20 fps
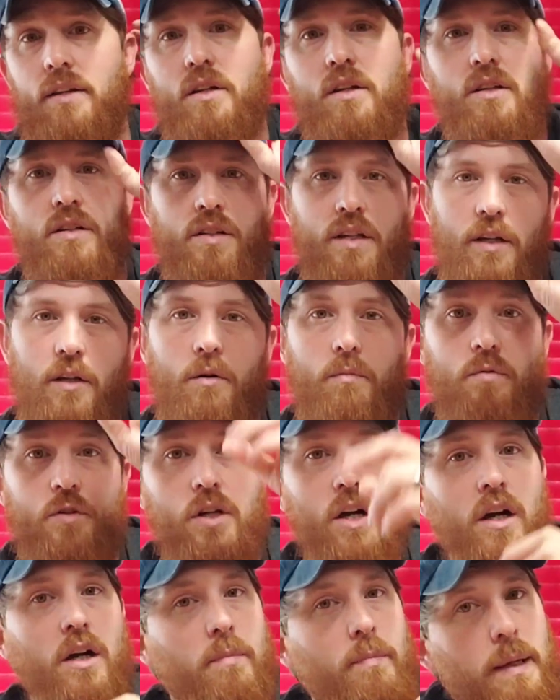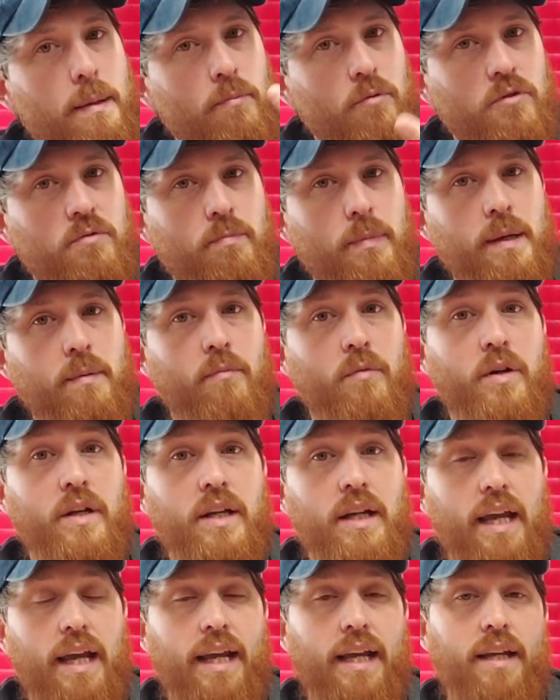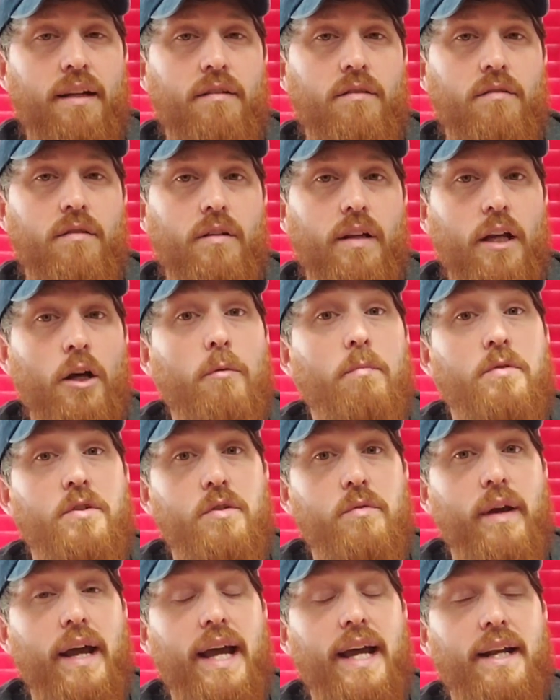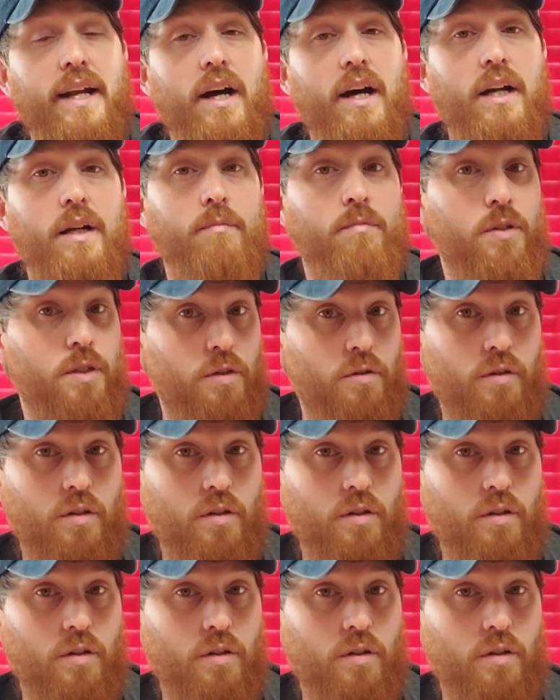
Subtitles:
does help jog people's memory and helps you add items to your